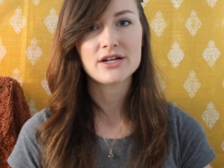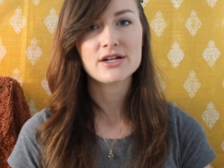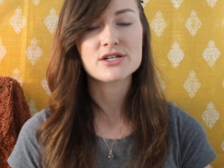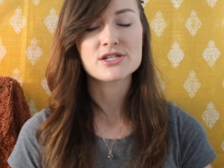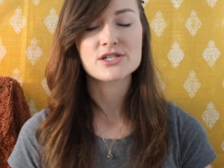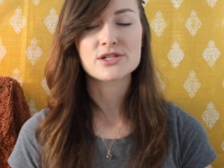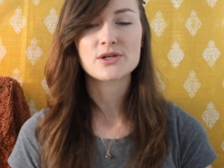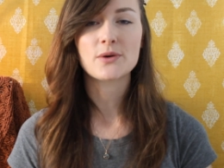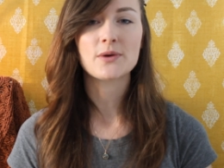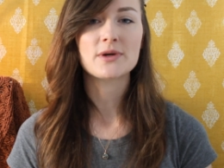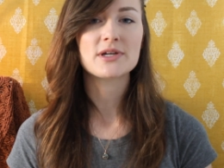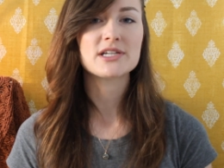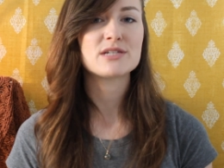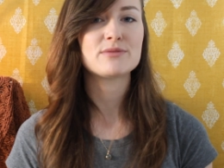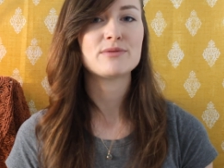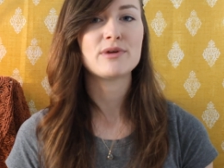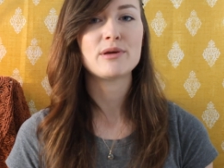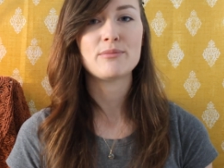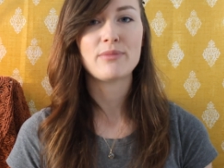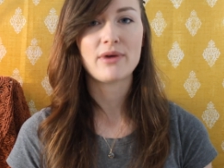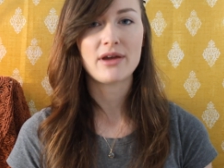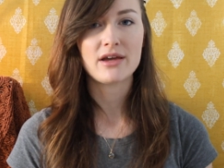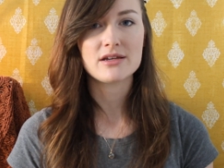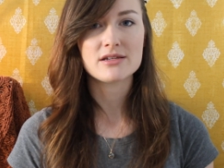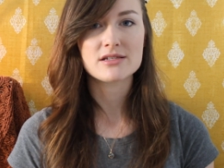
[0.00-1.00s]
is going to
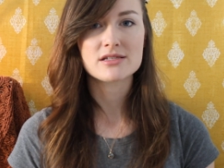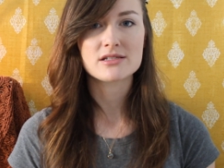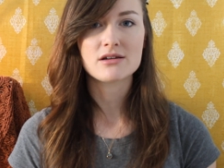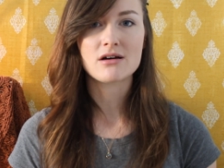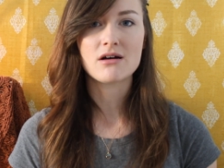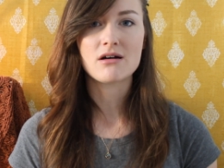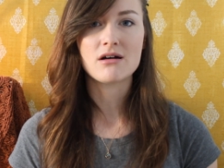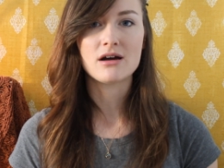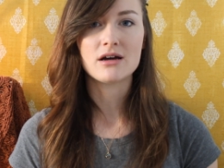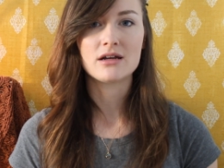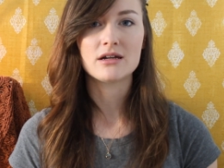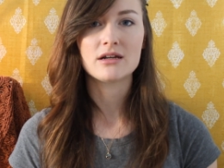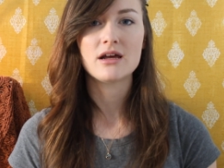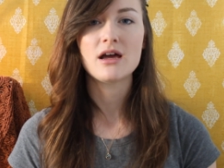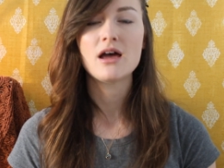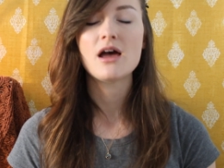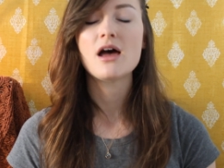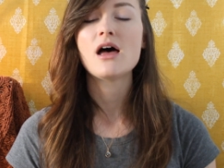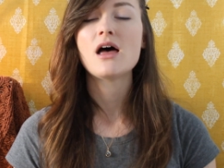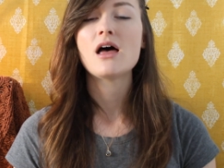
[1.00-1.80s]
be based on